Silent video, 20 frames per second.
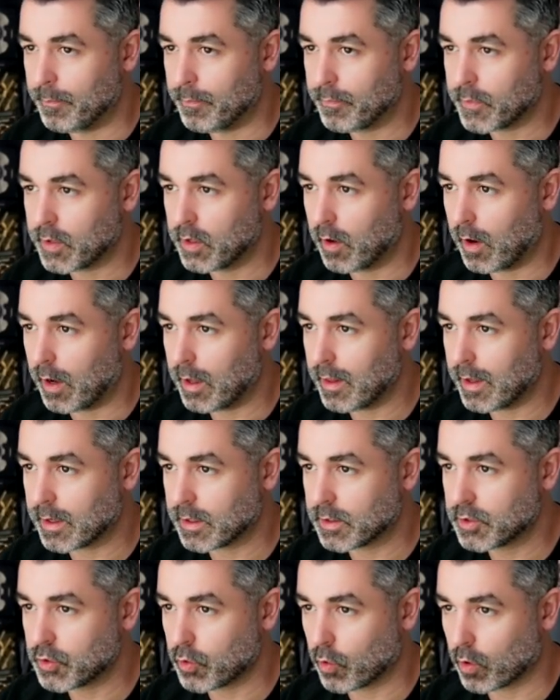You know, I like
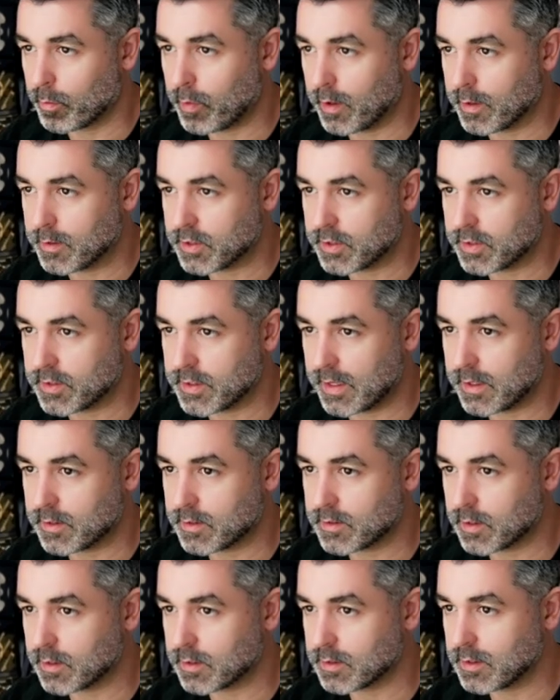short punchy
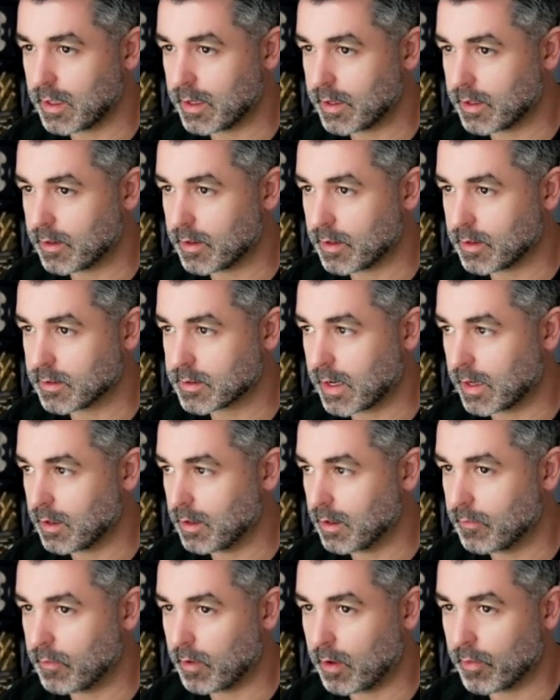sentences, letting things kind of
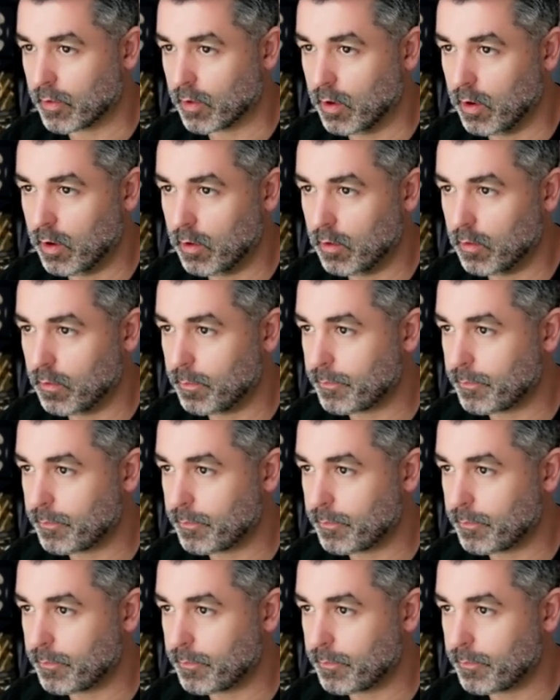live on their own.